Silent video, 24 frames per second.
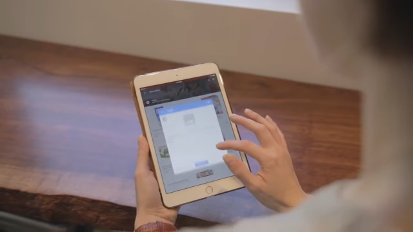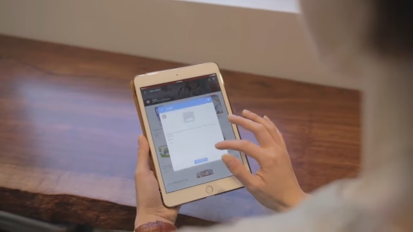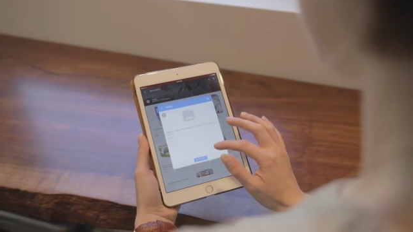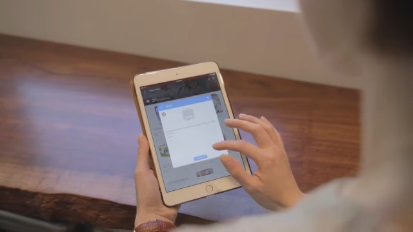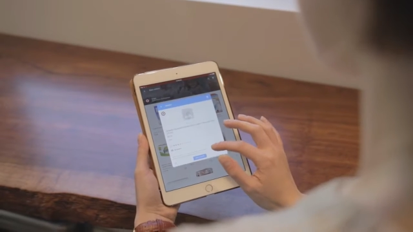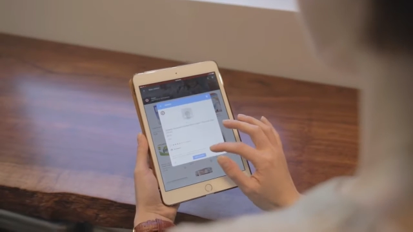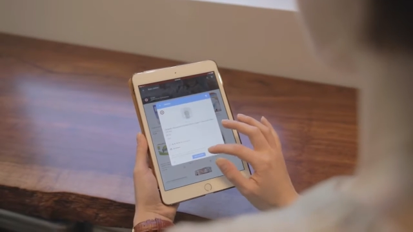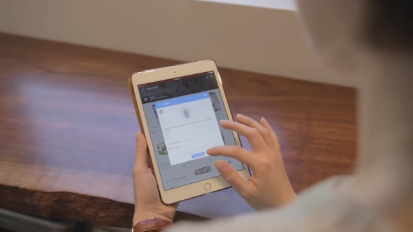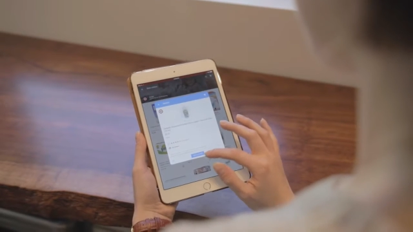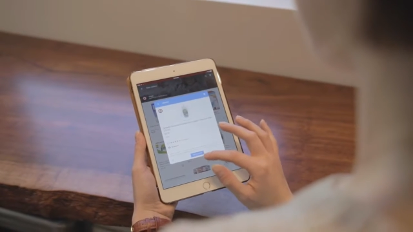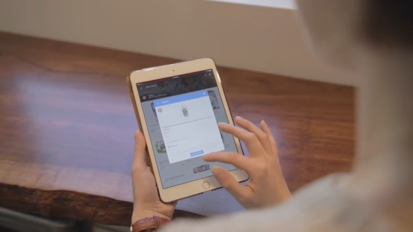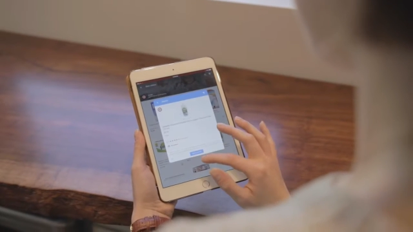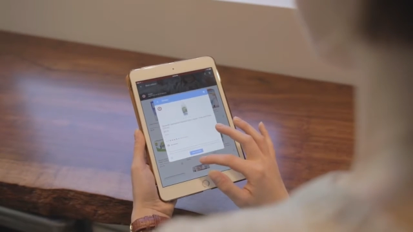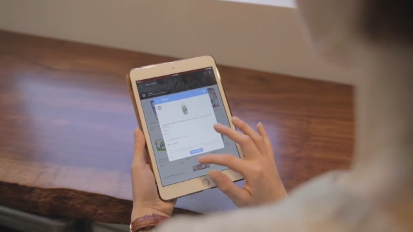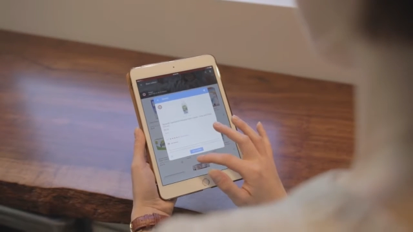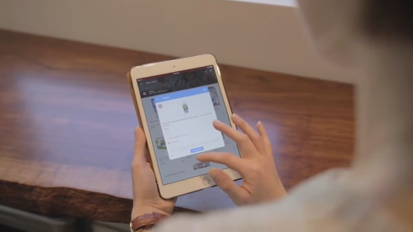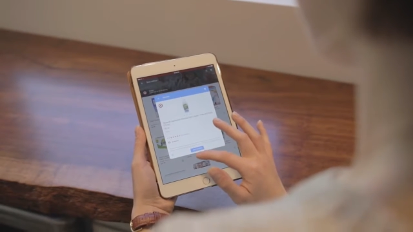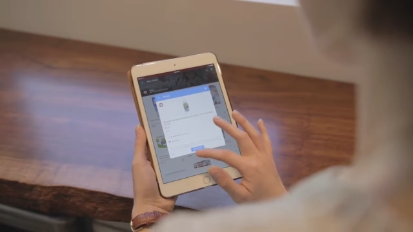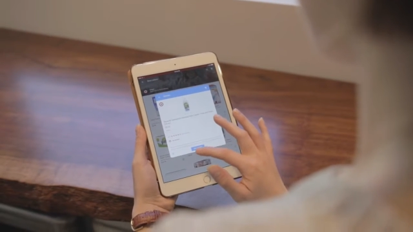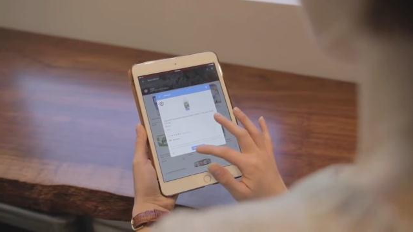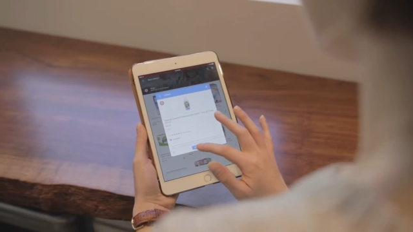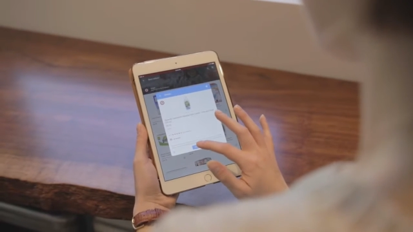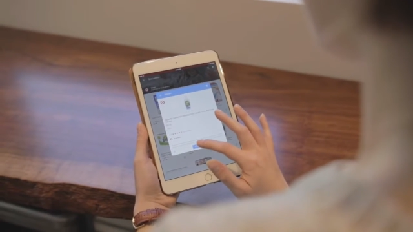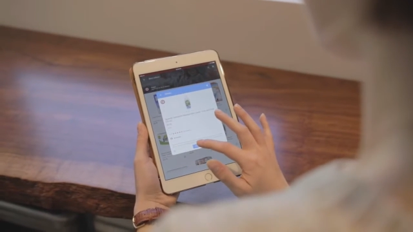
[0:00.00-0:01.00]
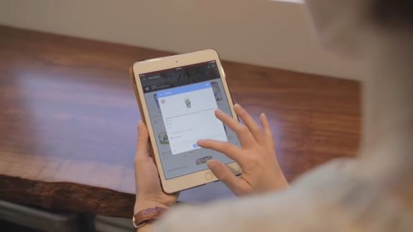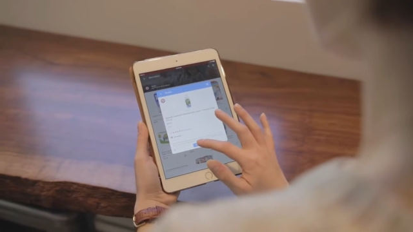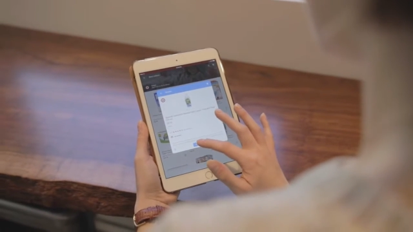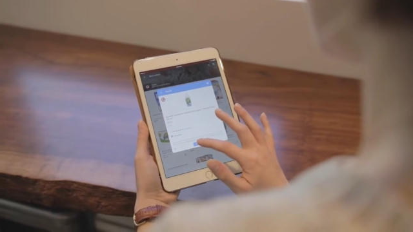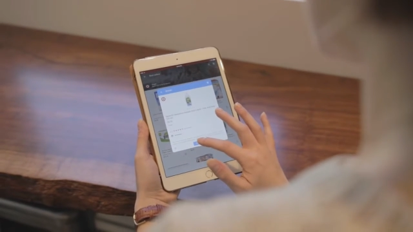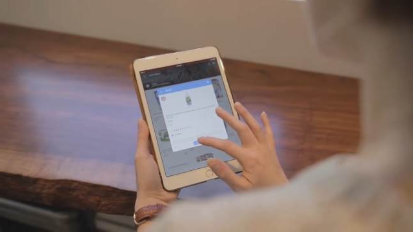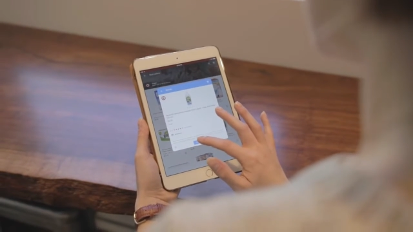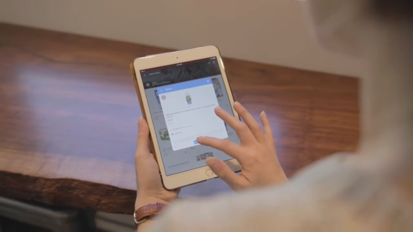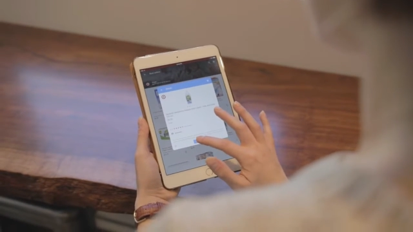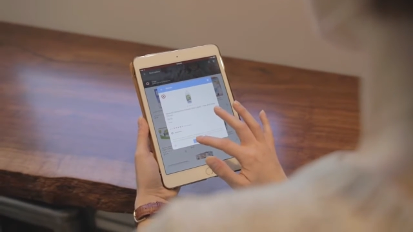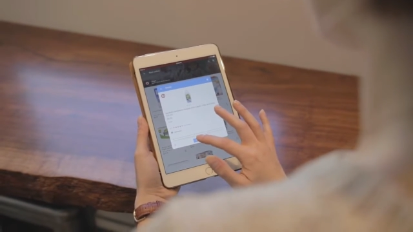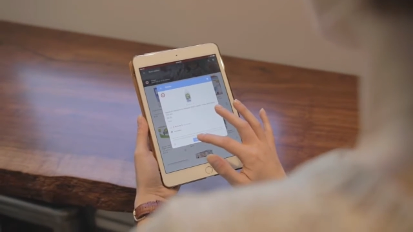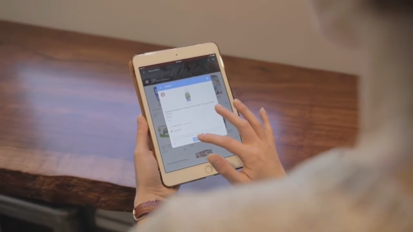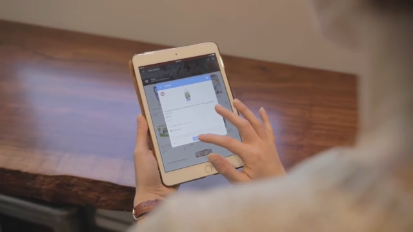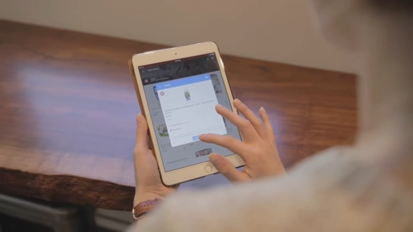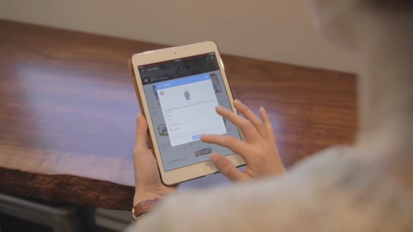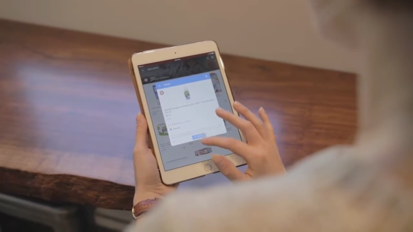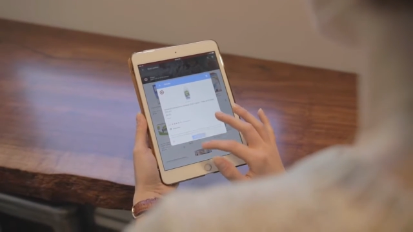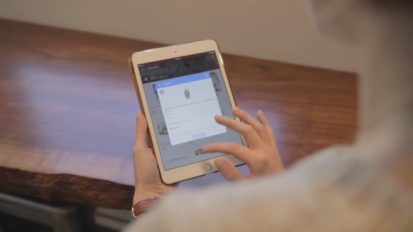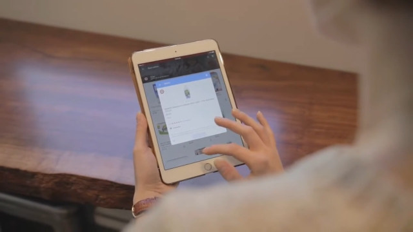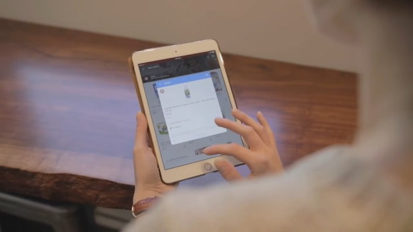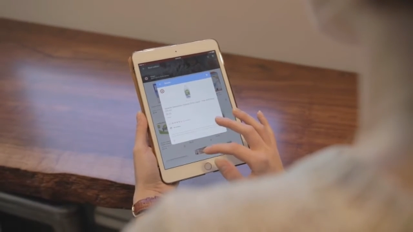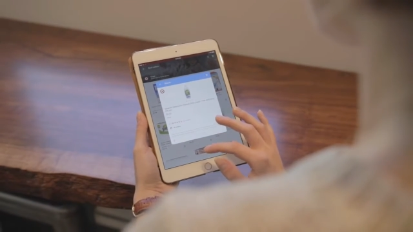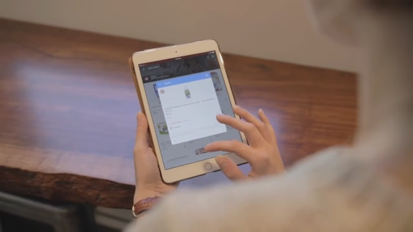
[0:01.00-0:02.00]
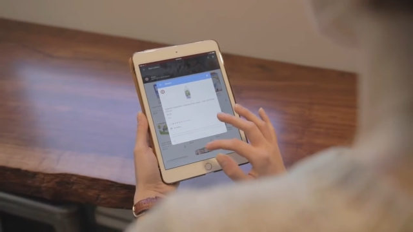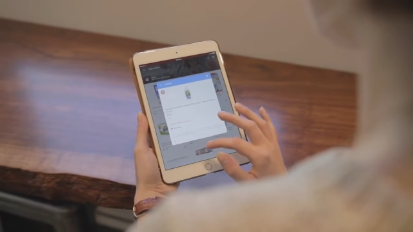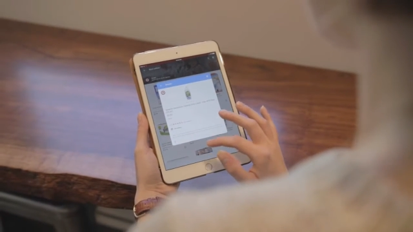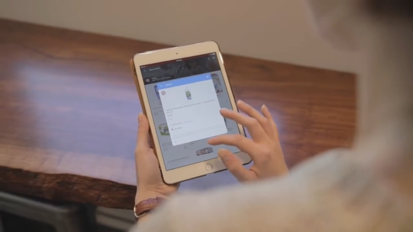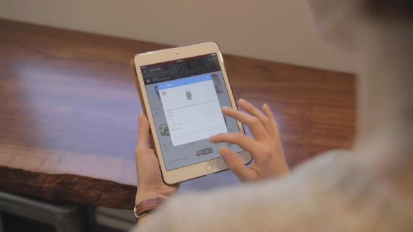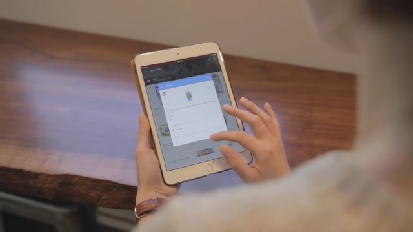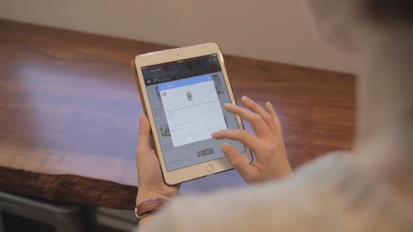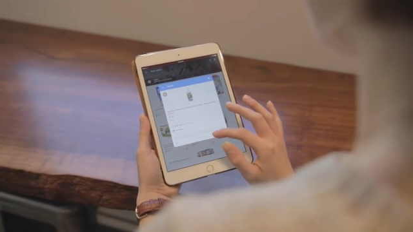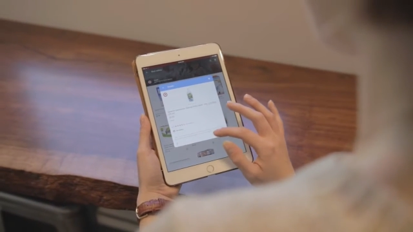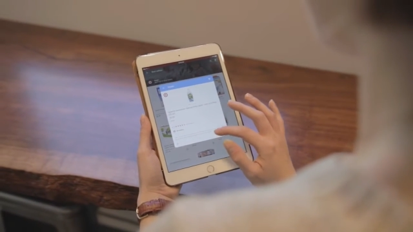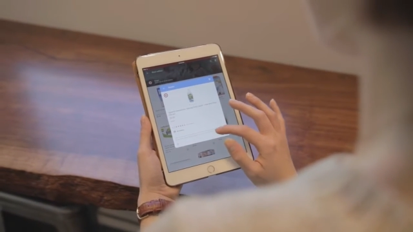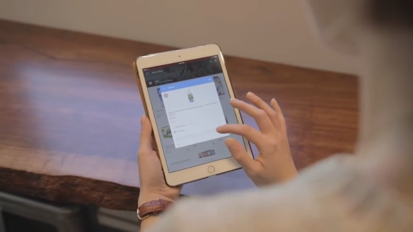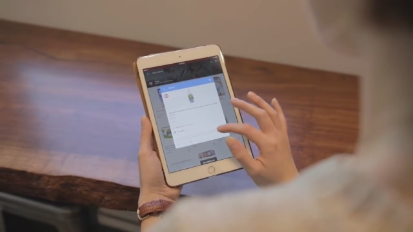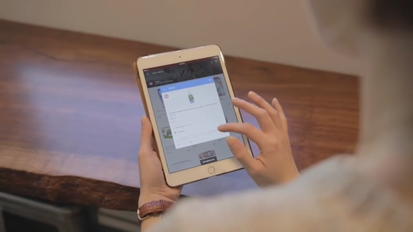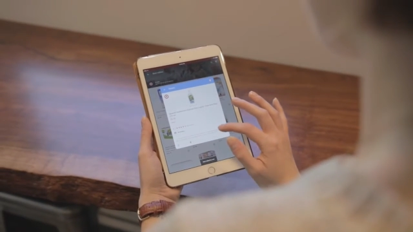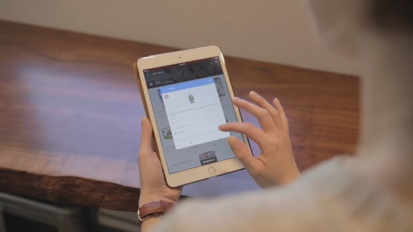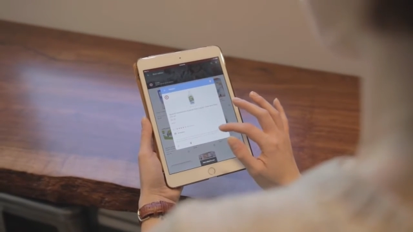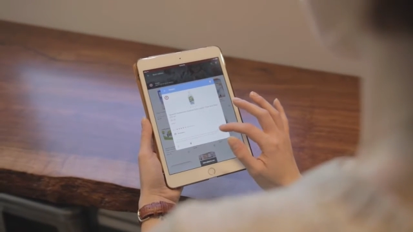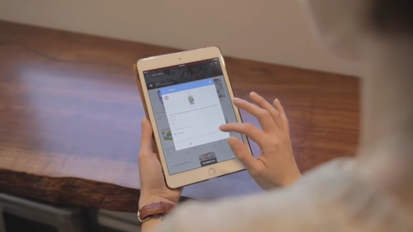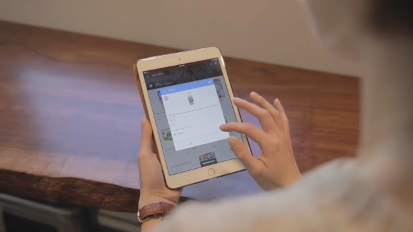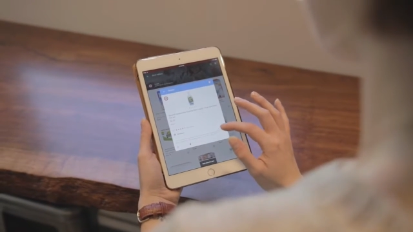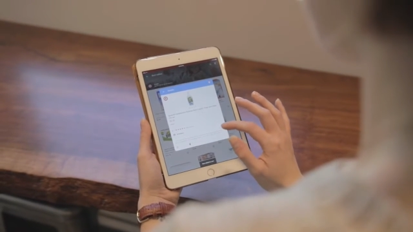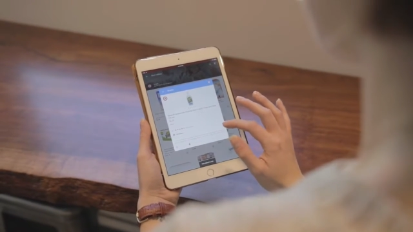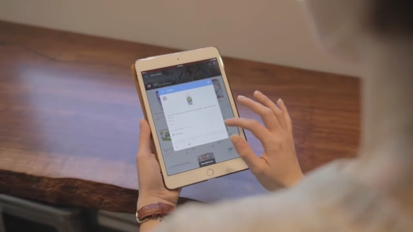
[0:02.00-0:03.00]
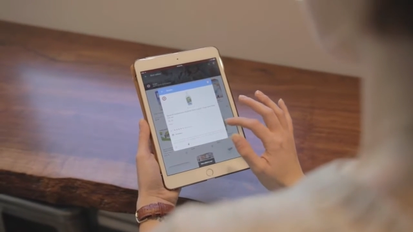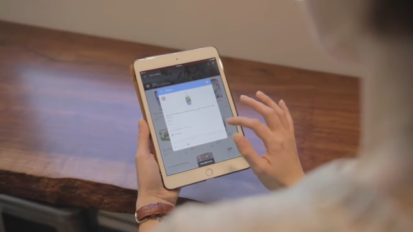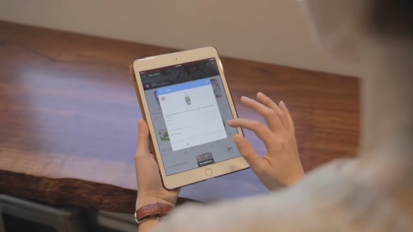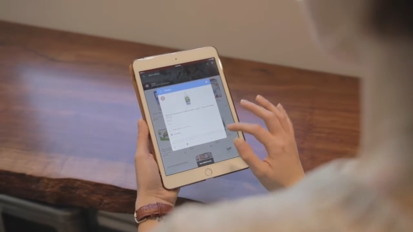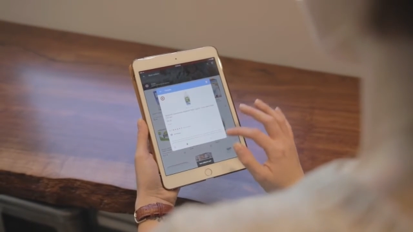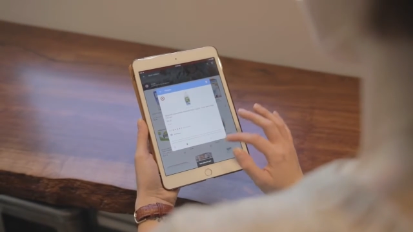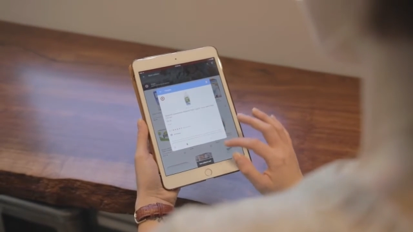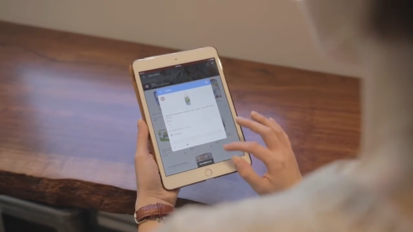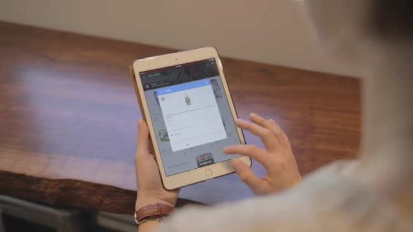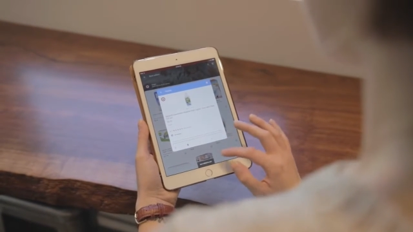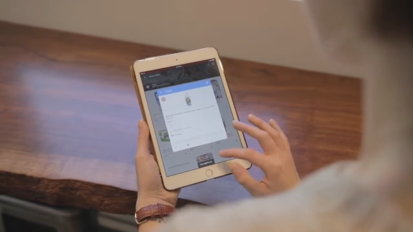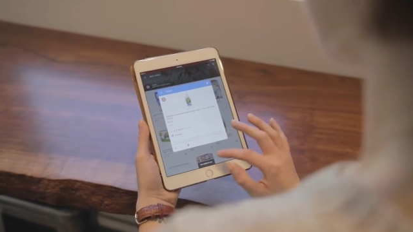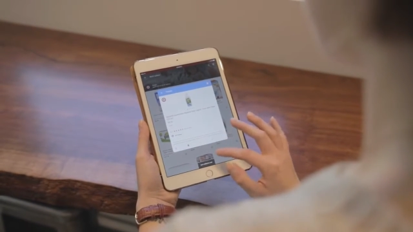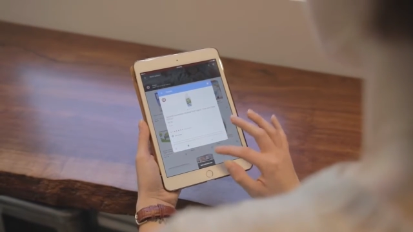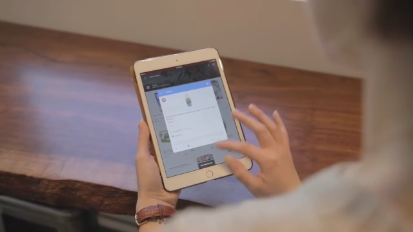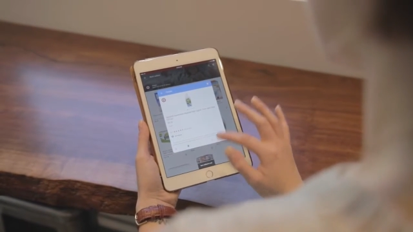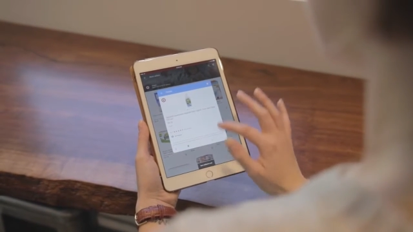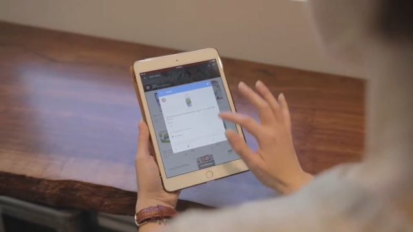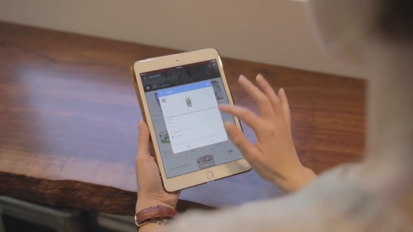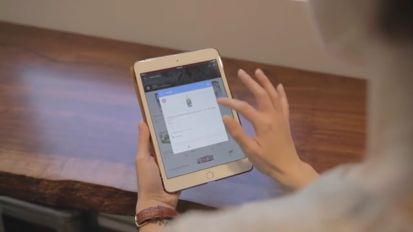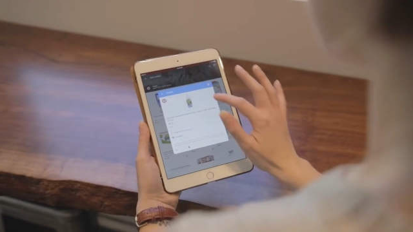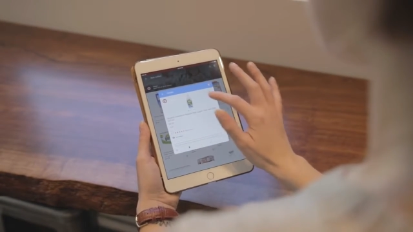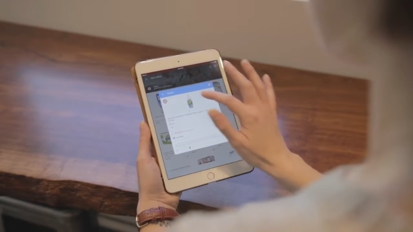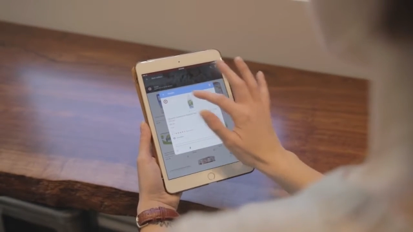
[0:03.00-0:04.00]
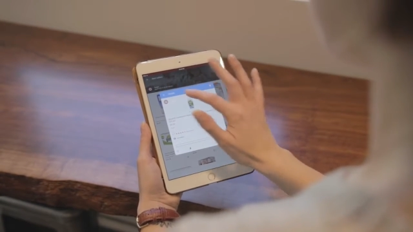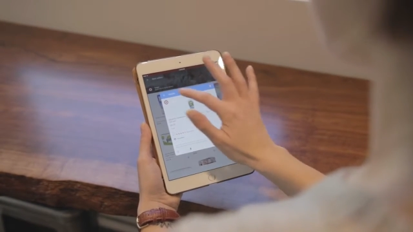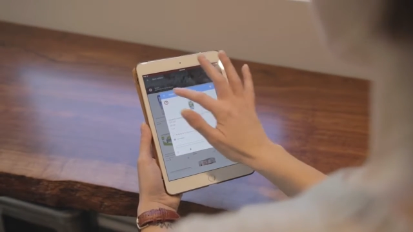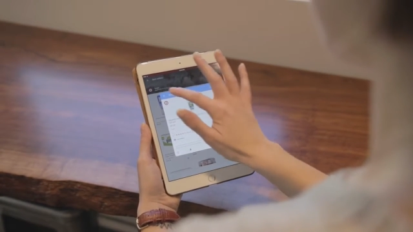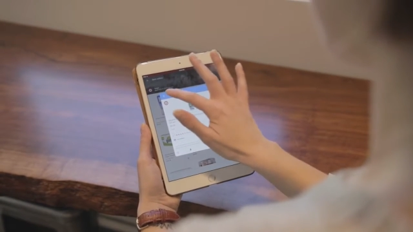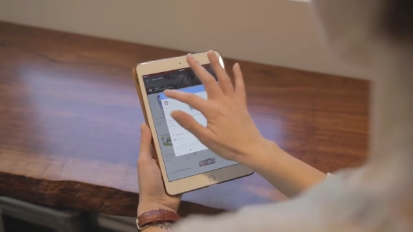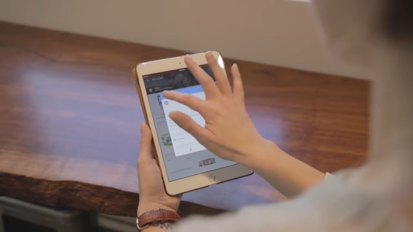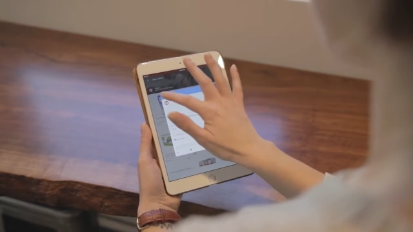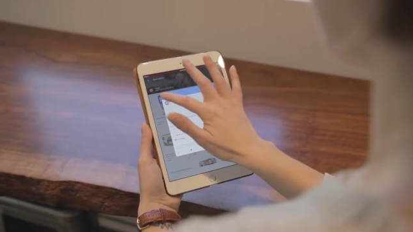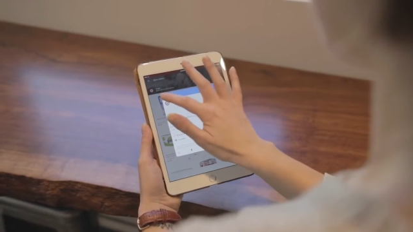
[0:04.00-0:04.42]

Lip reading: No face is visible, so there are no lips to read.